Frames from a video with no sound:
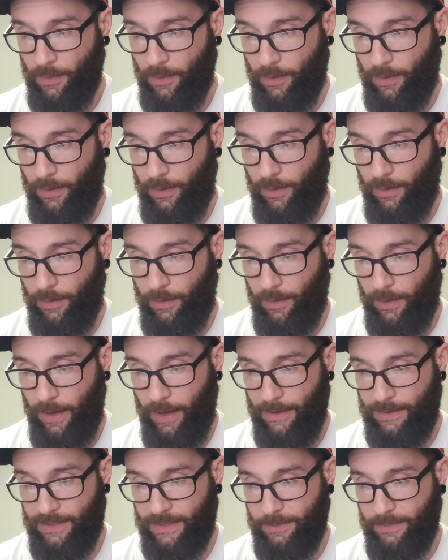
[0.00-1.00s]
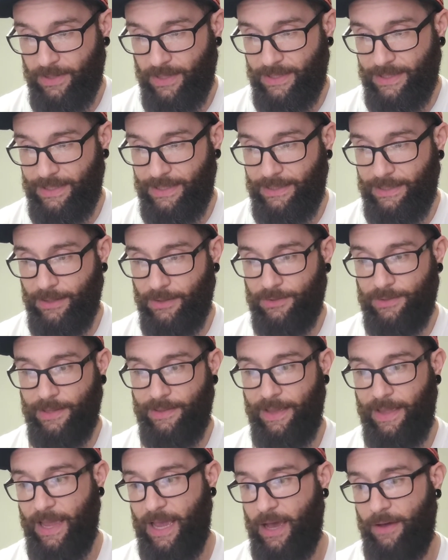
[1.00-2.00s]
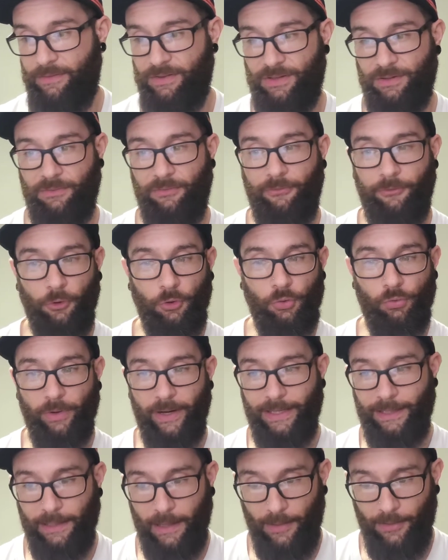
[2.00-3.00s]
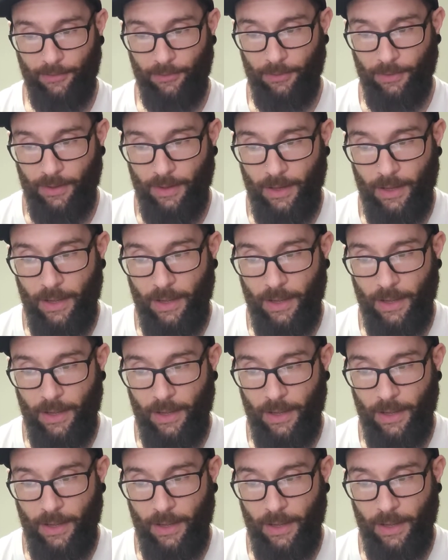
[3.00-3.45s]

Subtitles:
and some of the details that they have is a full grain leather.